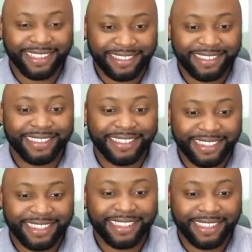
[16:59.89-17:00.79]
Uh, some
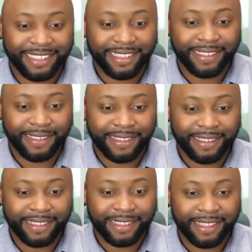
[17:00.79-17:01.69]
some mulch.
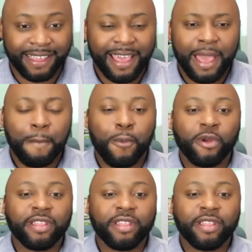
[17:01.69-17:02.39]
Not more than